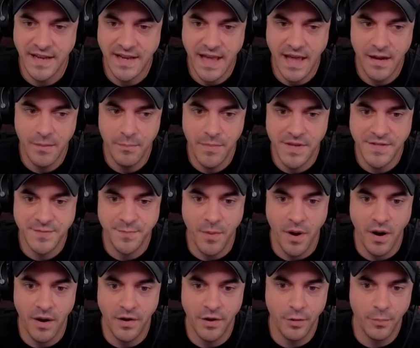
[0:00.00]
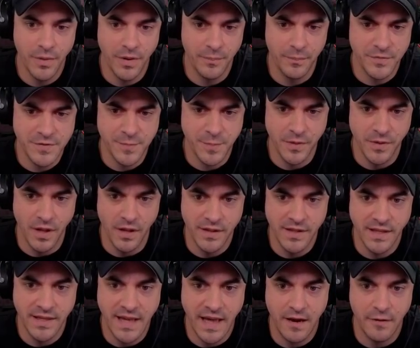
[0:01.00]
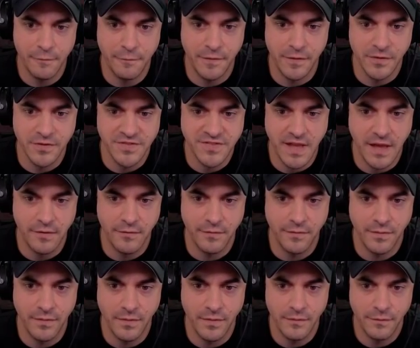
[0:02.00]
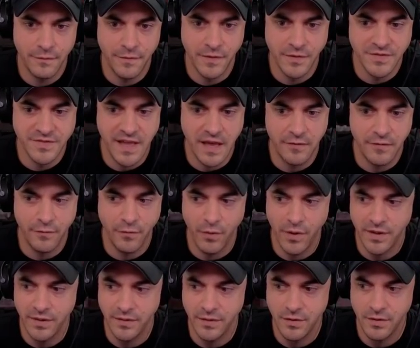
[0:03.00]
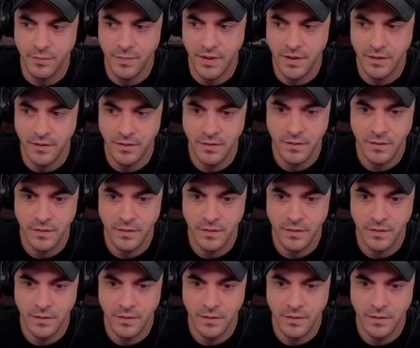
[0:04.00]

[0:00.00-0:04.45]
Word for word: I kind of miss Mario, but Spelunky kind of feels that, fills that void a little bit.